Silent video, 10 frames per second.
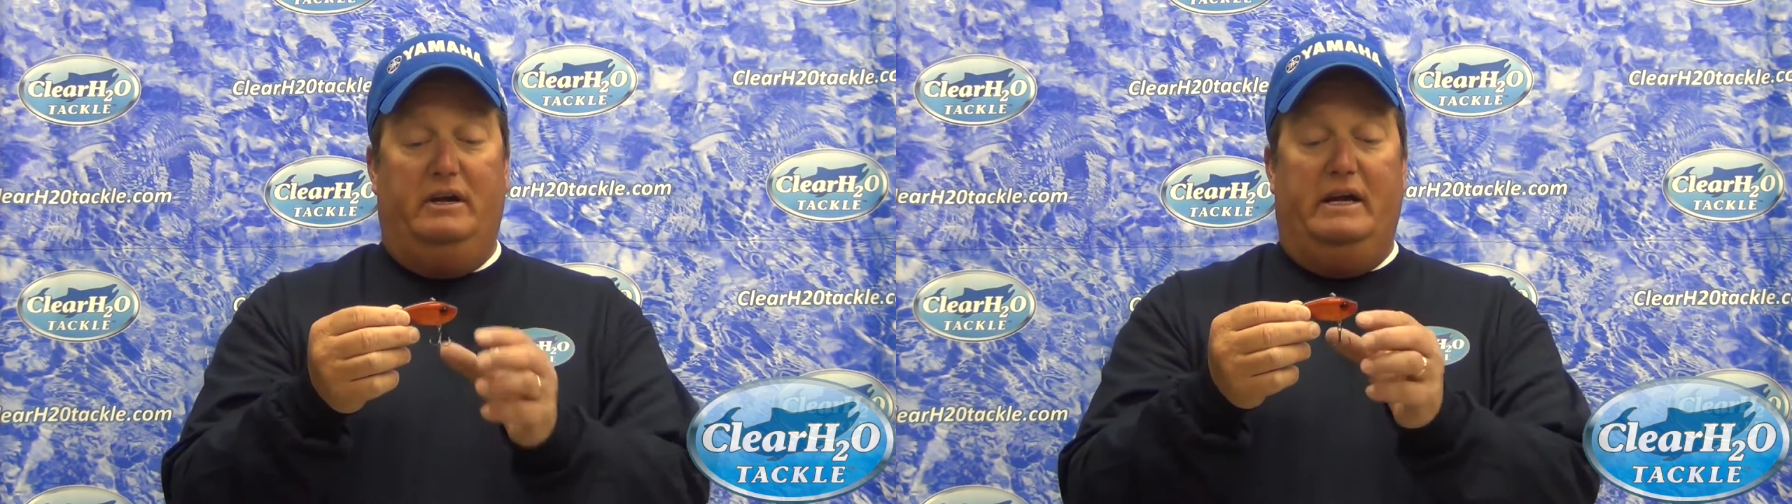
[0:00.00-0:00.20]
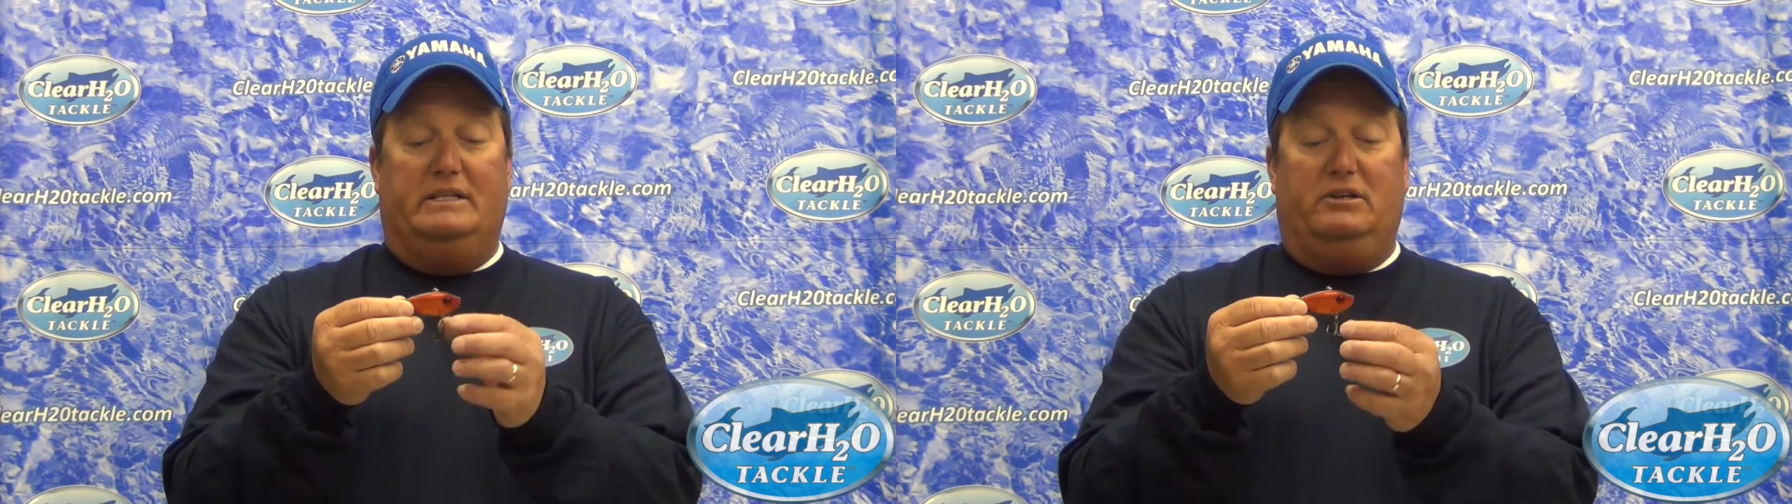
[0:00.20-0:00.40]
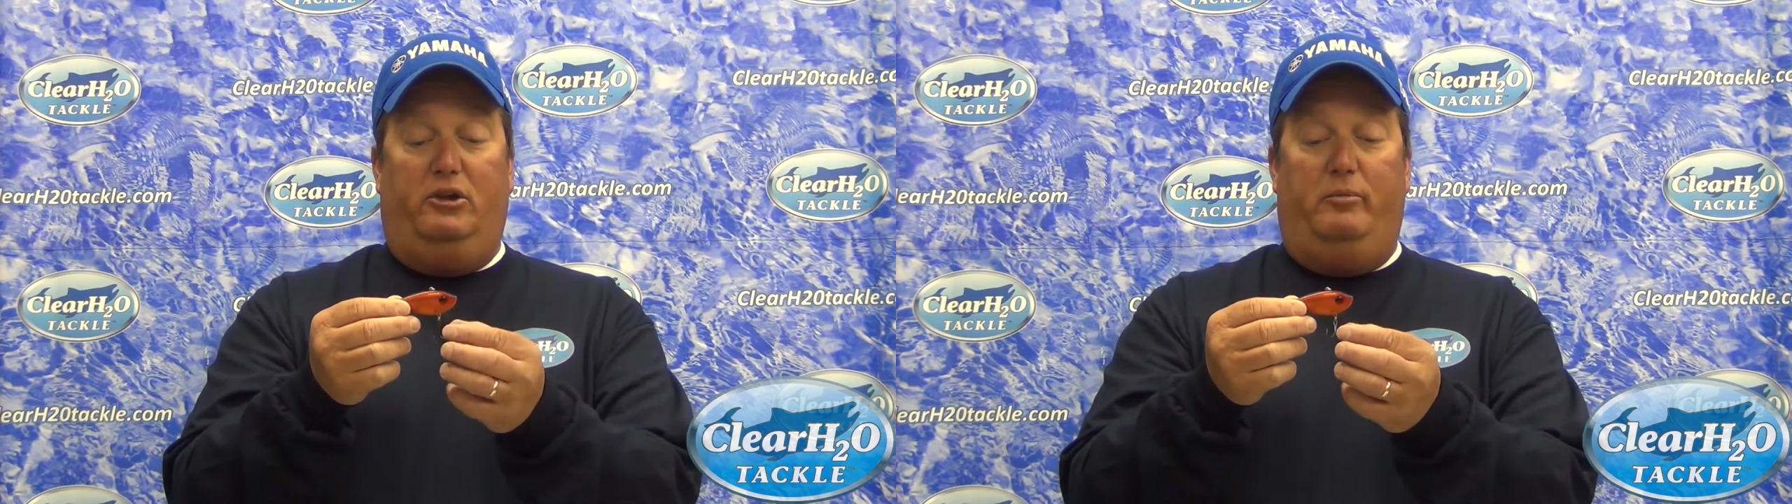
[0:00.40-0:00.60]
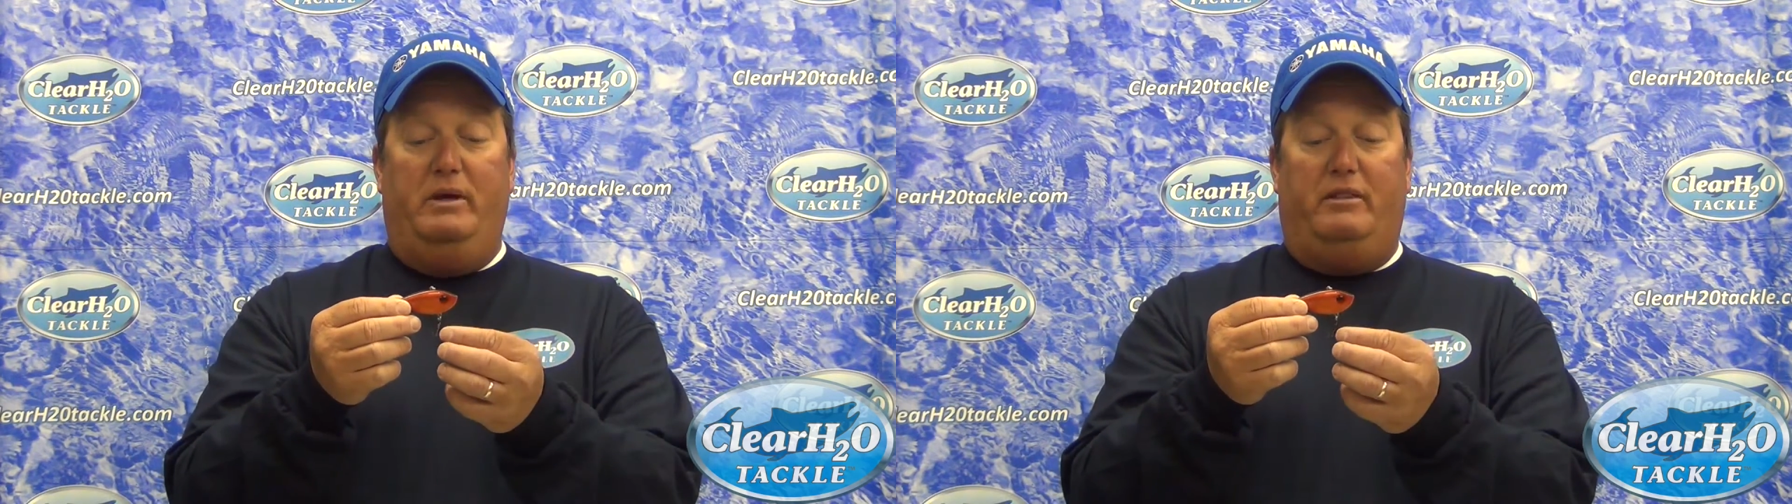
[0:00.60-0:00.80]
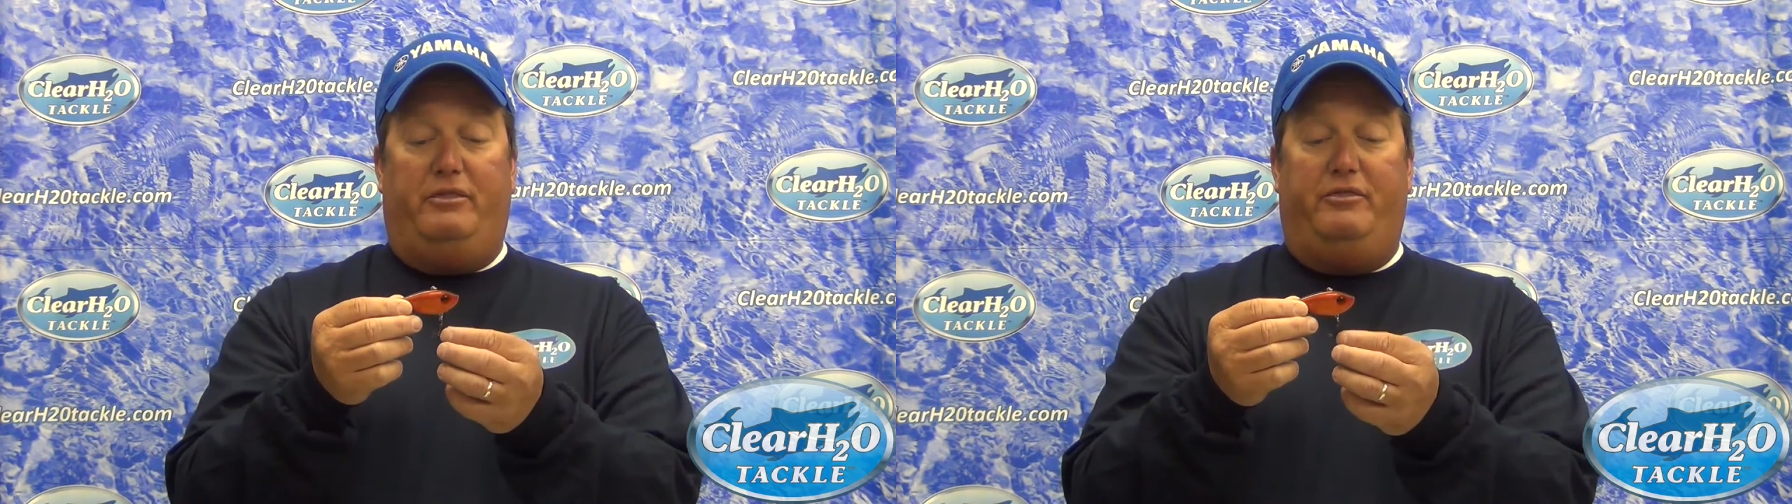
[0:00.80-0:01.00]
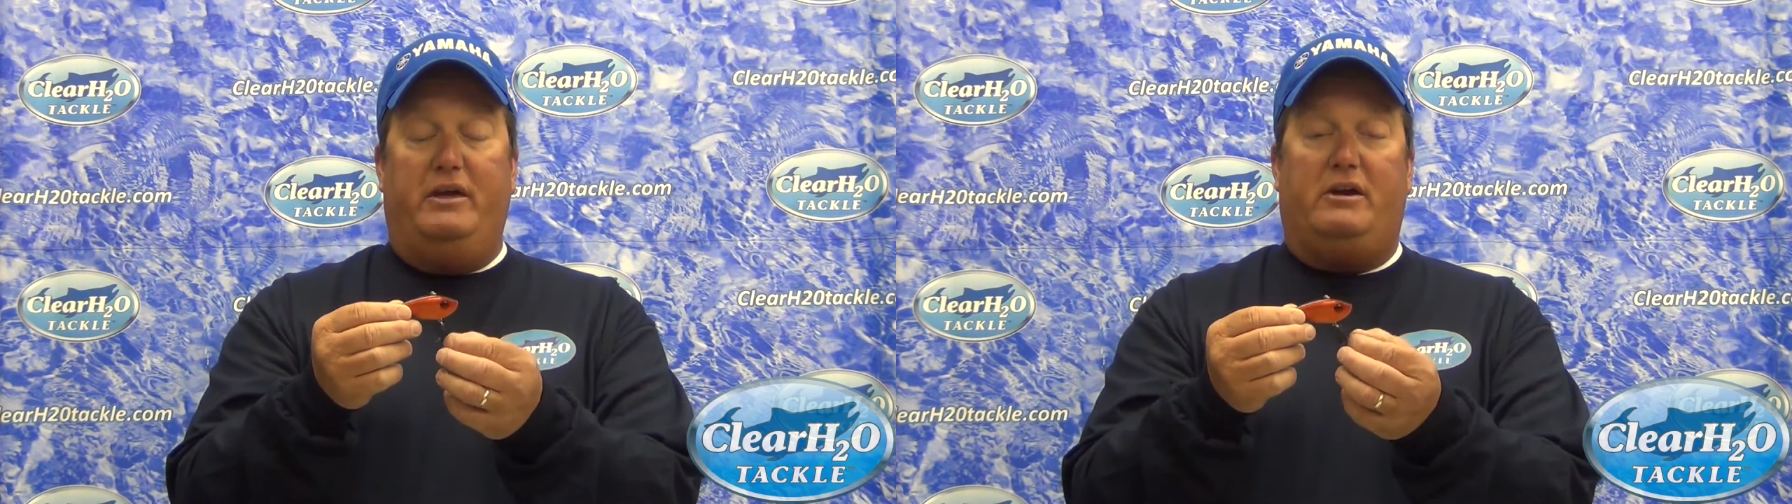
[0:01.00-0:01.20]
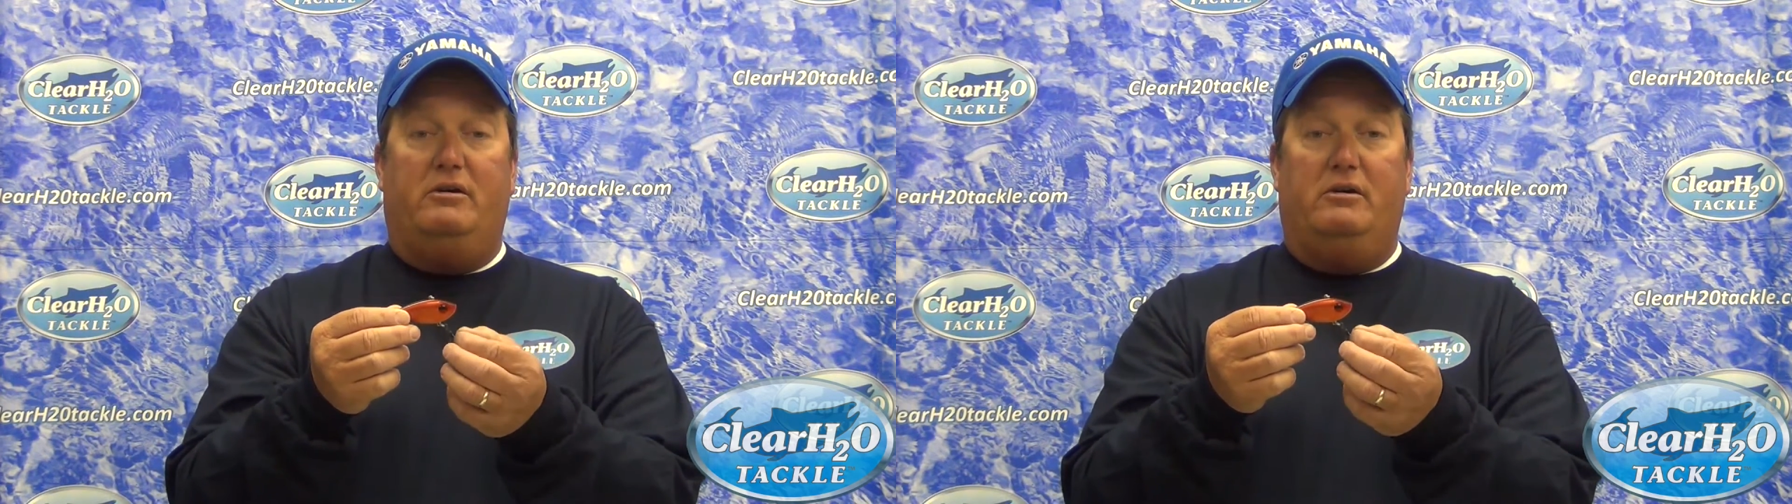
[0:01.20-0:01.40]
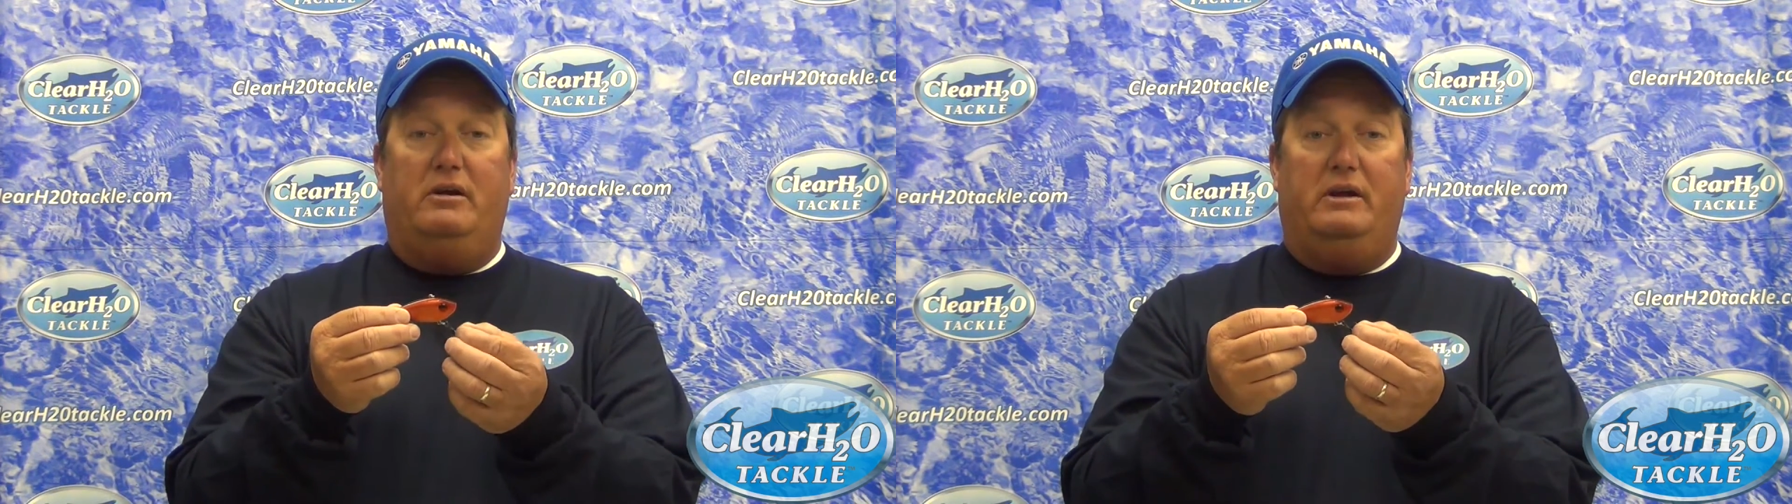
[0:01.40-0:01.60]
it's a little bit
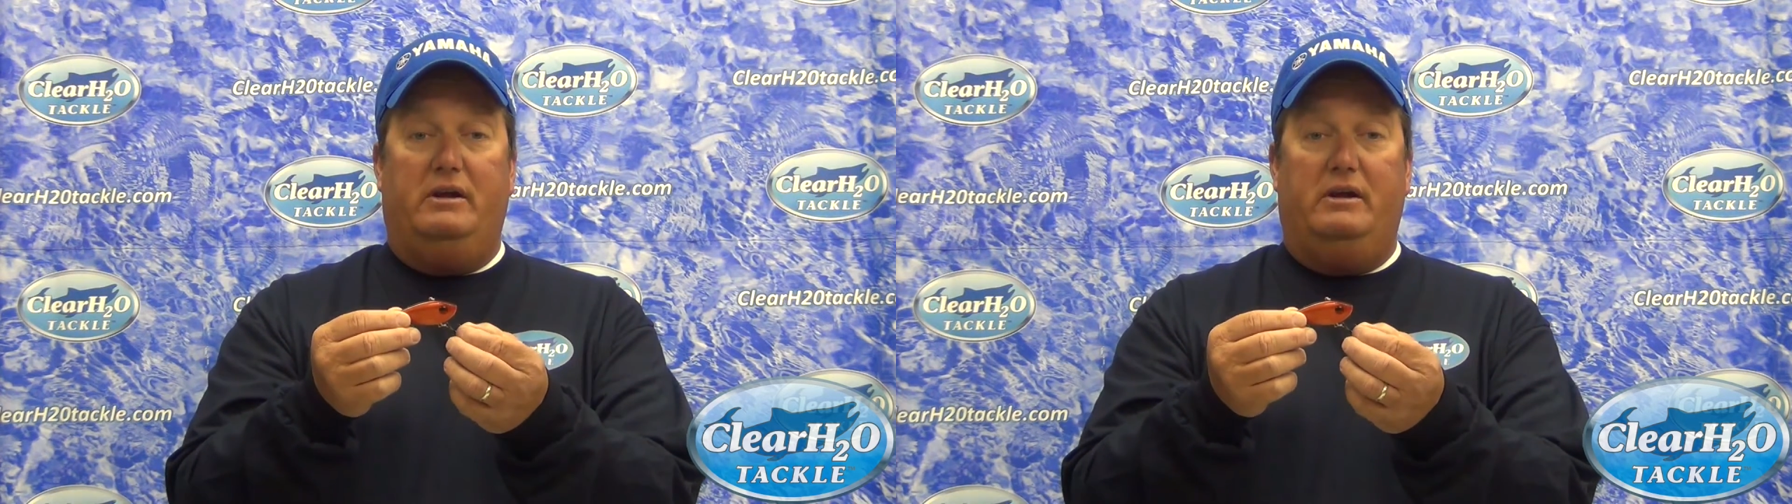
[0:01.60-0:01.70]
thicker